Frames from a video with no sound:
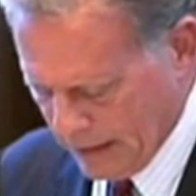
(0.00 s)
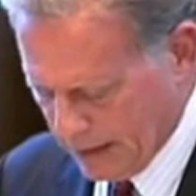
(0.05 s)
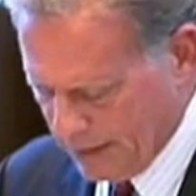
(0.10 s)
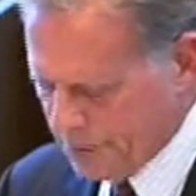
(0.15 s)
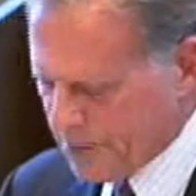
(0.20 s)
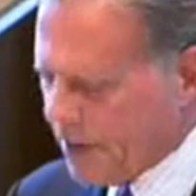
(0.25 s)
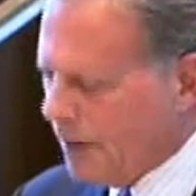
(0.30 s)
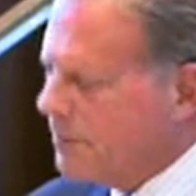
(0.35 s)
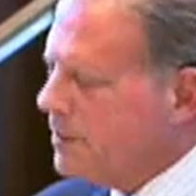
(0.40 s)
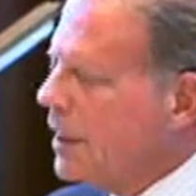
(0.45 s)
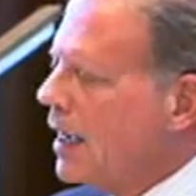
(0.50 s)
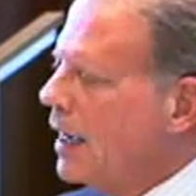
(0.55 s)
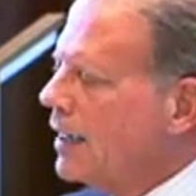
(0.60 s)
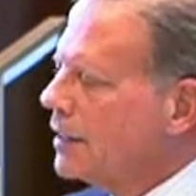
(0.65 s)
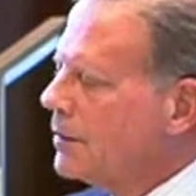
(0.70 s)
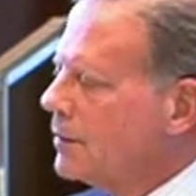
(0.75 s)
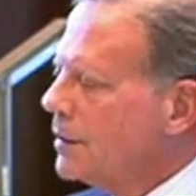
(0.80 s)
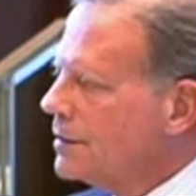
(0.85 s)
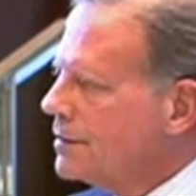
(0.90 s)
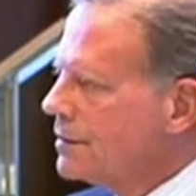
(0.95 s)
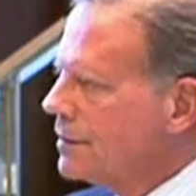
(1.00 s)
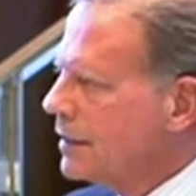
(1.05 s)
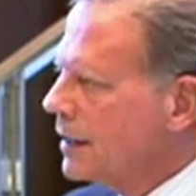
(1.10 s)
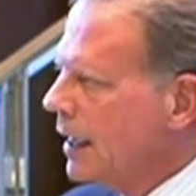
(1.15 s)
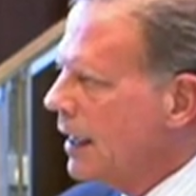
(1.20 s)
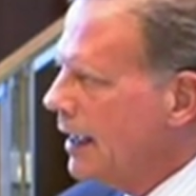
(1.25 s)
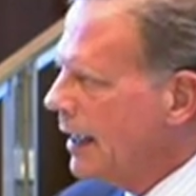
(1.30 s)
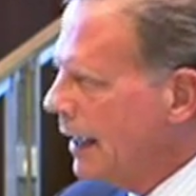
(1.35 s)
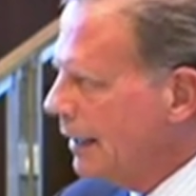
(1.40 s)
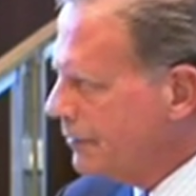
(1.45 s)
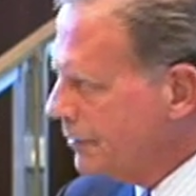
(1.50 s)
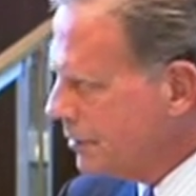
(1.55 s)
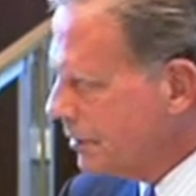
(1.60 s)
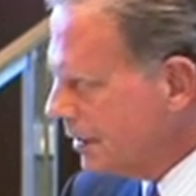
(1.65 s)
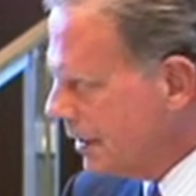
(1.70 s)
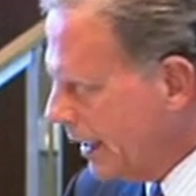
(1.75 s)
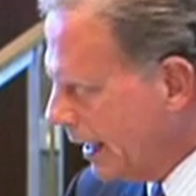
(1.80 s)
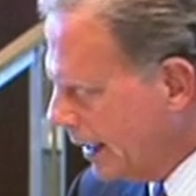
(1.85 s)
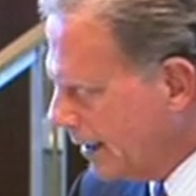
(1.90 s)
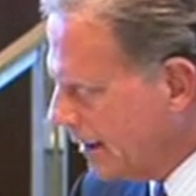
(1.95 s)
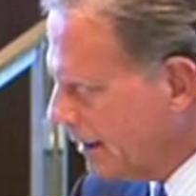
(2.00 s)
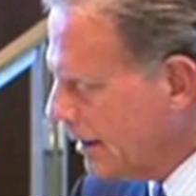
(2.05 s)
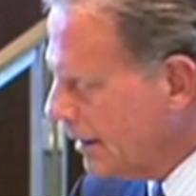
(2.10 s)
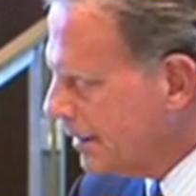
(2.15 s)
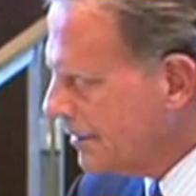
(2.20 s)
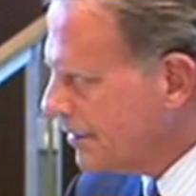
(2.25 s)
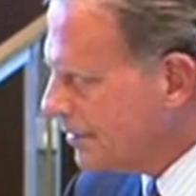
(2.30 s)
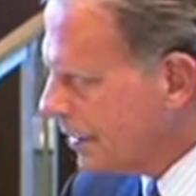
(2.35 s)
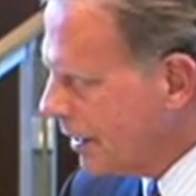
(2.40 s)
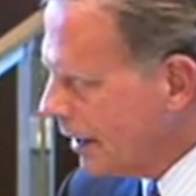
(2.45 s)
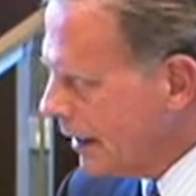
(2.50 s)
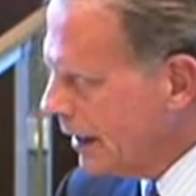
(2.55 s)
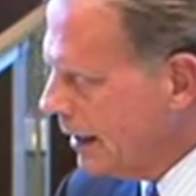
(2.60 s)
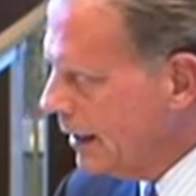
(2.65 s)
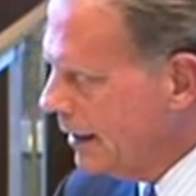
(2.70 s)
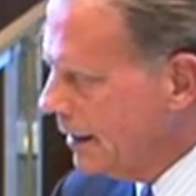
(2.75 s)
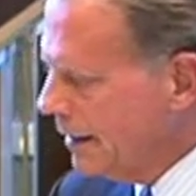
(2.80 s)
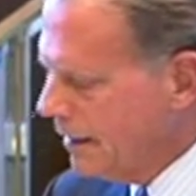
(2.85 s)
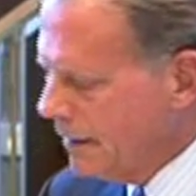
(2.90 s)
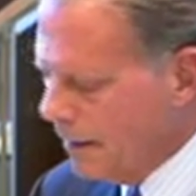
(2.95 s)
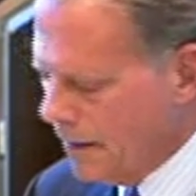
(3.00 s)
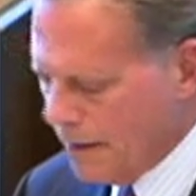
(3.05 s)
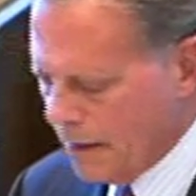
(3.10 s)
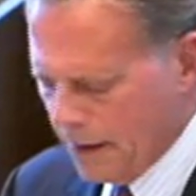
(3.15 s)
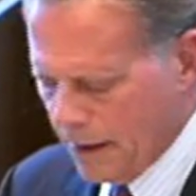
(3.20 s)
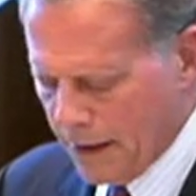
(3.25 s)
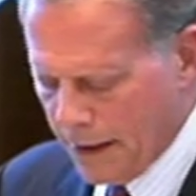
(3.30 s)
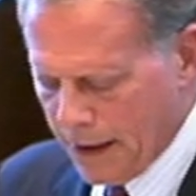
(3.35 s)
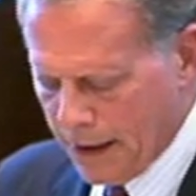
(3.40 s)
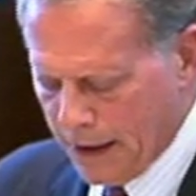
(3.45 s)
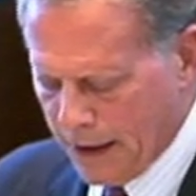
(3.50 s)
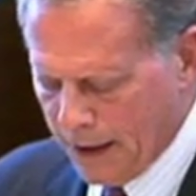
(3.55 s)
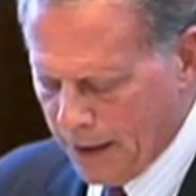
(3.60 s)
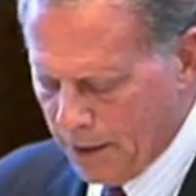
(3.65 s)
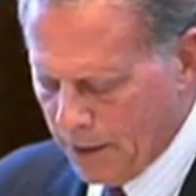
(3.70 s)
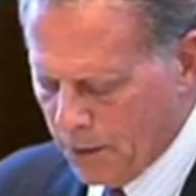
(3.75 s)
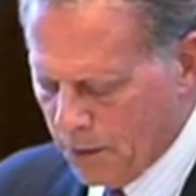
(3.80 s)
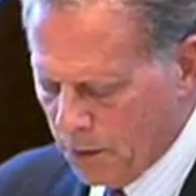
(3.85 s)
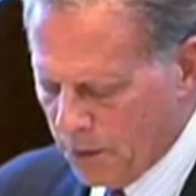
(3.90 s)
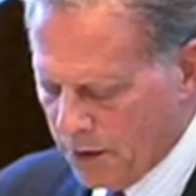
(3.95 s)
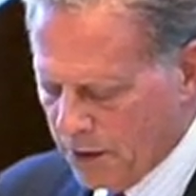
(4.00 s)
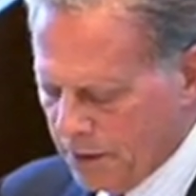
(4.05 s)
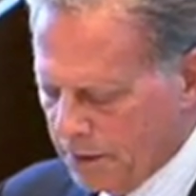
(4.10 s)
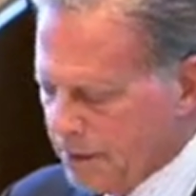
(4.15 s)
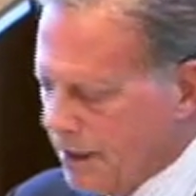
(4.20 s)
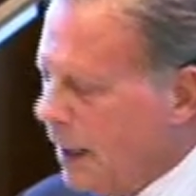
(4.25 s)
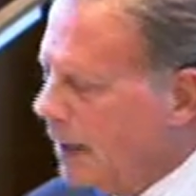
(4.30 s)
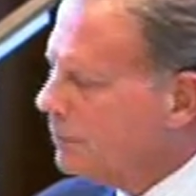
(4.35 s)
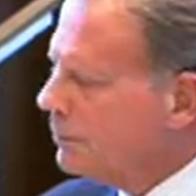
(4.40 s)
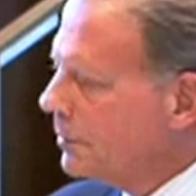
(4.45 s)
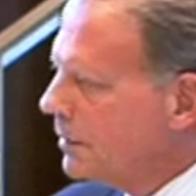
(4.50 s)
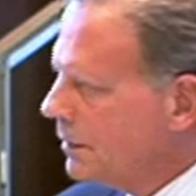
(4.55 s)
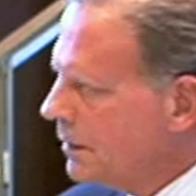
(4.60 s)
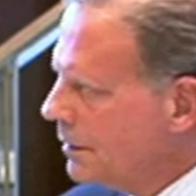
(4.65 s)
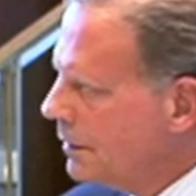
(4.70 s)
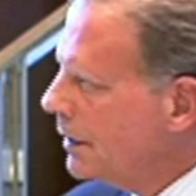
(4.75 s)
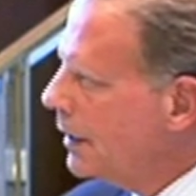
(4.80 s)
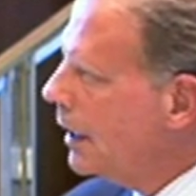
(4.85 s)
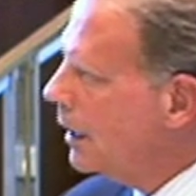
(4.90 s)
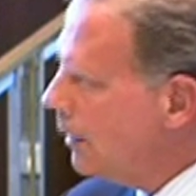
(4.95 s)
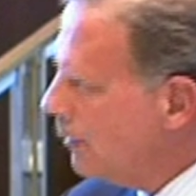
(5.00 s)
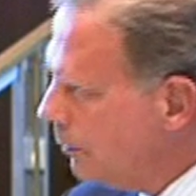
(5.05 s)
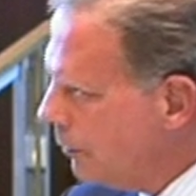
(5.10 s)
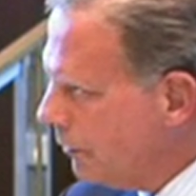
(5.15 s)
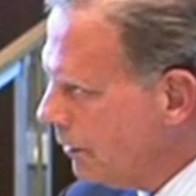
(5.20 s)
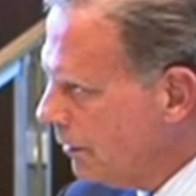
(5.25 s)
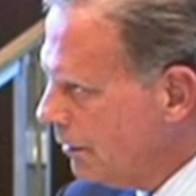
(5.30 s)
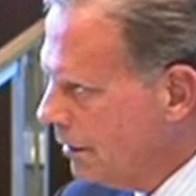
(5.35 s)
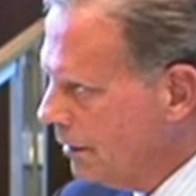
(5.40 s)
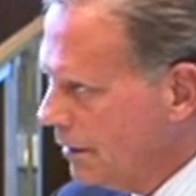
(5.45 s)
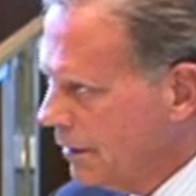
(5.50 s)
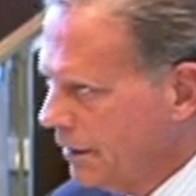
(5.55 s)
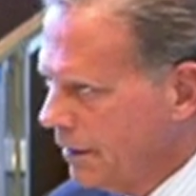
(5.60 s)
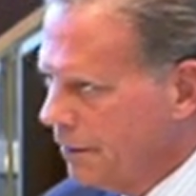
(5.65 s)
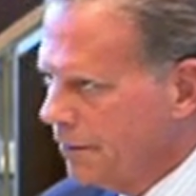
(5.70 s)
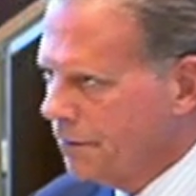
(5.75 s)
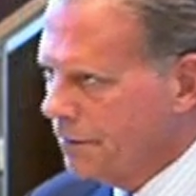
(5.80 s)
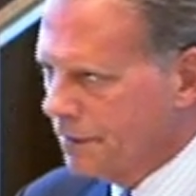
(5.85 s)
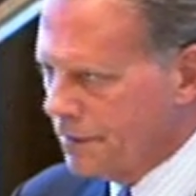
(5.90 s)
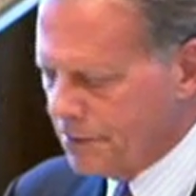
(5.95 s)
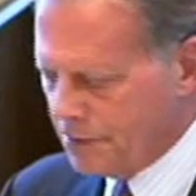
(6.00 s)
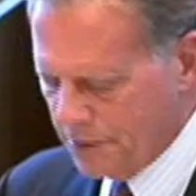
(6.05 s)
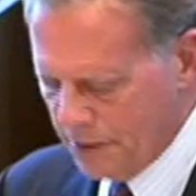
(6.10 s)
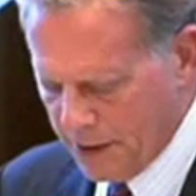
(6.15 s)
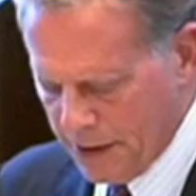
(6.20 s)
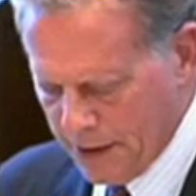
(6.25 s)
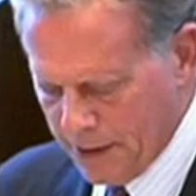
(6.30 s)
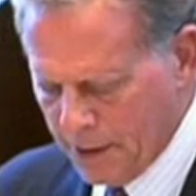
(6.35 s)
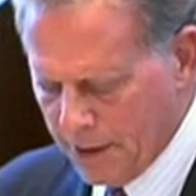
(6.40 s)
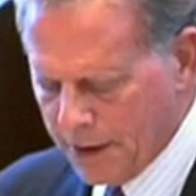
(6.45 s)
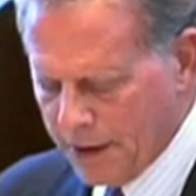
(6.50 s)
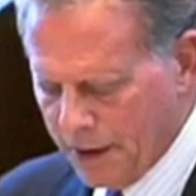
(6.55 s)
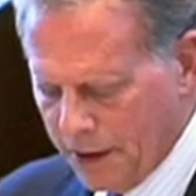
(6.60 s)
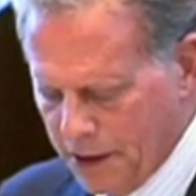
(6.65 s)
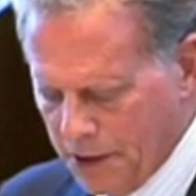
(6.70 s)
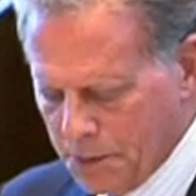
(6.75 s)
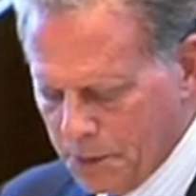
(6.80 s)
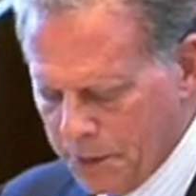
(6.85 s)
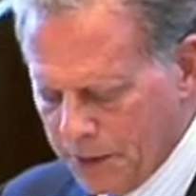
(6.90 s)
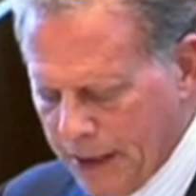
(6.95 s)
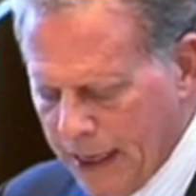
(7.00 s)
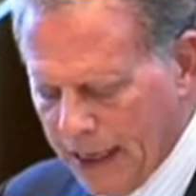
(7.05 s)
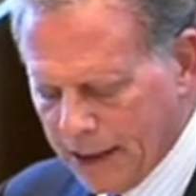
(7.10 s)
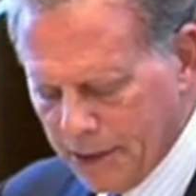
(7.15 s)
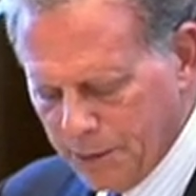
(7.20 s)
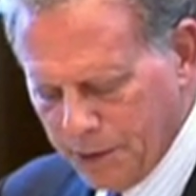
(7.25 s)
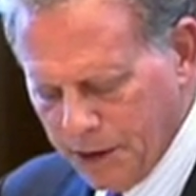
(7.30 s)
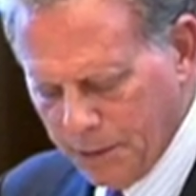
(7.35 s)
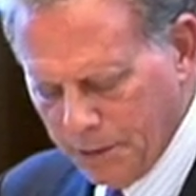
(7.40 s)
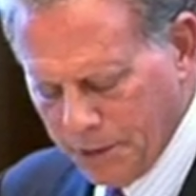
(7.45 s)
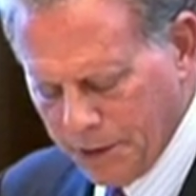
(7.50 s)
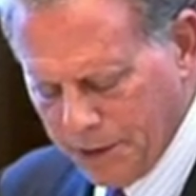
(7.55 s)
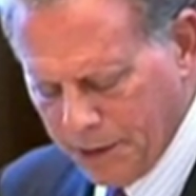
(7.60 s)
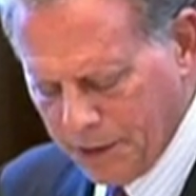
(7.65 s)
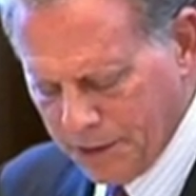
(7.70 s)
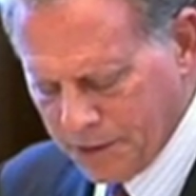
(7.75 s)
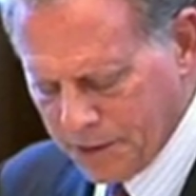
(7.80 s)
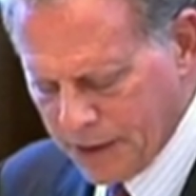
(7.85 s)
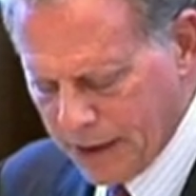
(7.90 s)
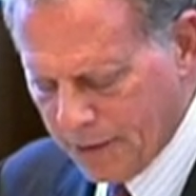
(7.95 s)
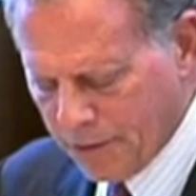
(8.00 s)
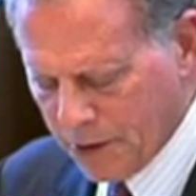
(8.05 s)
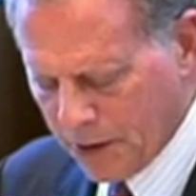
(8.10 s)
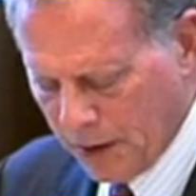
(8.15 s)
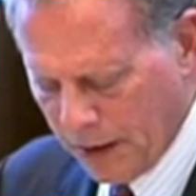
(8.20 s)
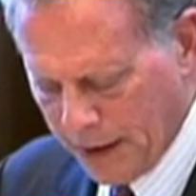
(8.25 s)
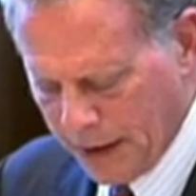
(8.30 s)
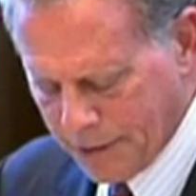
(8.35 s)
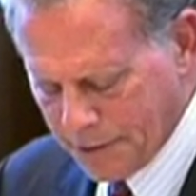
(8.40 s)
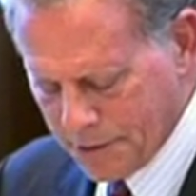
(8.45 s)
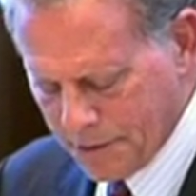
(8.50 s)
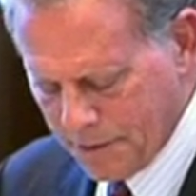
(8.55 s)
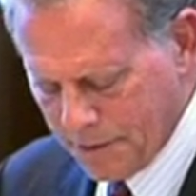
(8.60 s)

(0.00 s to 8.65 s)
Some documents that I have to candidly say were not particularly helpful for the city in our case, but they had to be produced nevertheless.